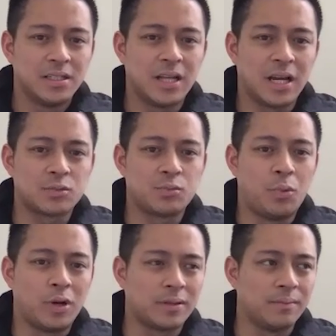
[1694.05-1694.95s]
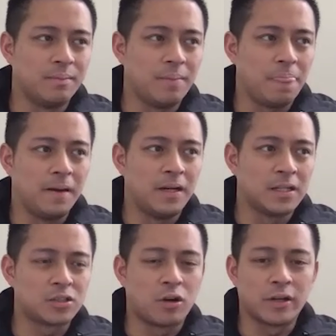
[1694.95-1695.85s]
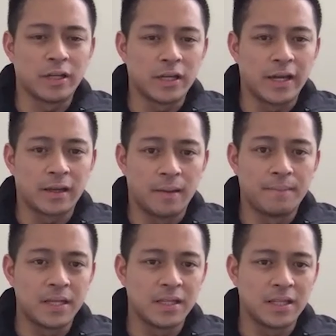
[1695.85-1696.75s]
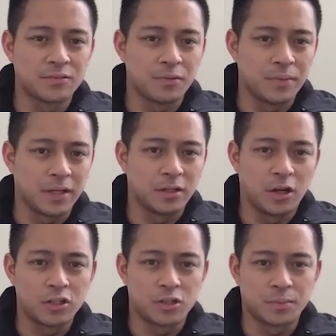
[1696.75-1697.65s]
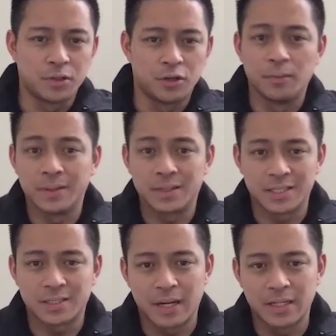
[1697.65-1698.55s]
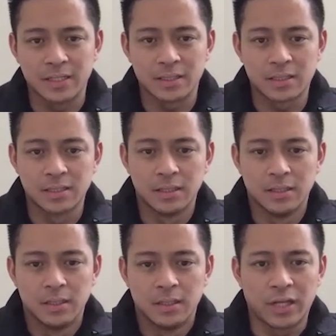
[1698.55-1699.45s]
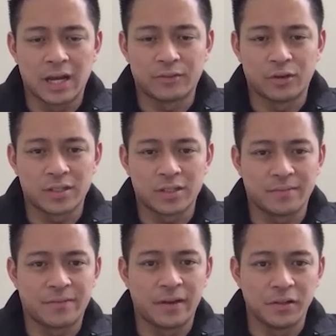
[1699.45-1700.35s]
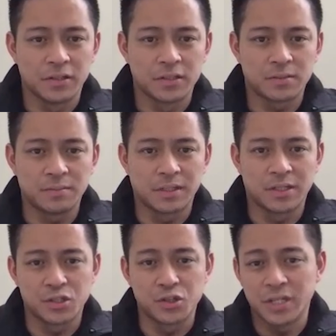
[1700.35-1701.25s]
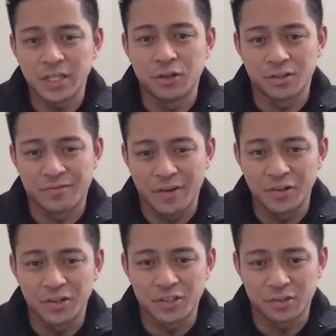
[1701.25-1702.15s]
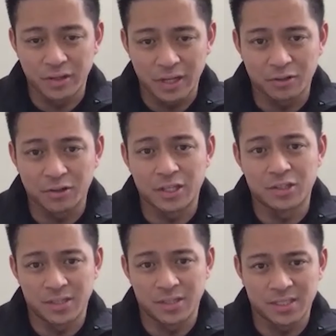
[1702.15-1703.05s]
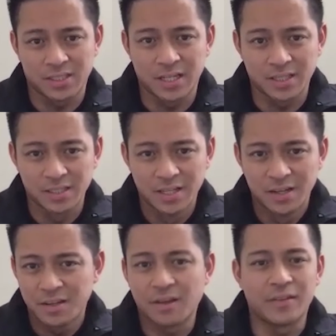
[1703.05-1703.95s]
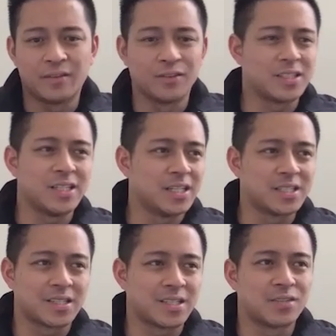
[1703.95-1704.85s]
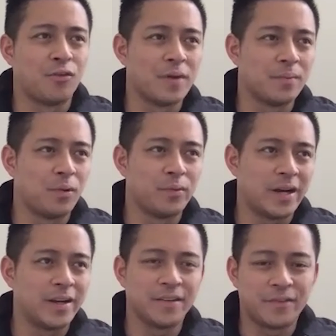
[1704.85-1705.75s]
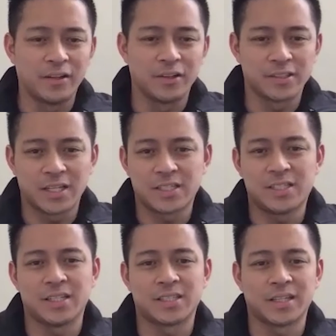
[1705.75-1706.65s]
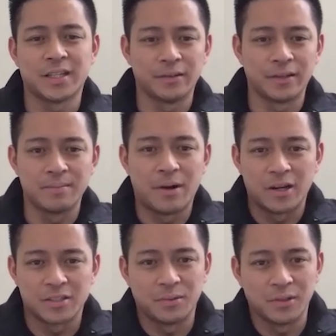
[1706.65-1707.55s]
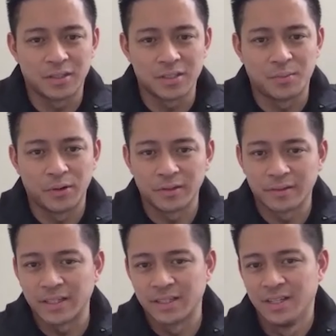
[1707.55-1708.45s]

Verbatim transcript: That's what starting a company. That's what being an entrepreneur or businessman is. You have to accept failures because you need those failures to get to get to the success. You've never seen any successful people without any failures. That's just clearly impossible at this point, right?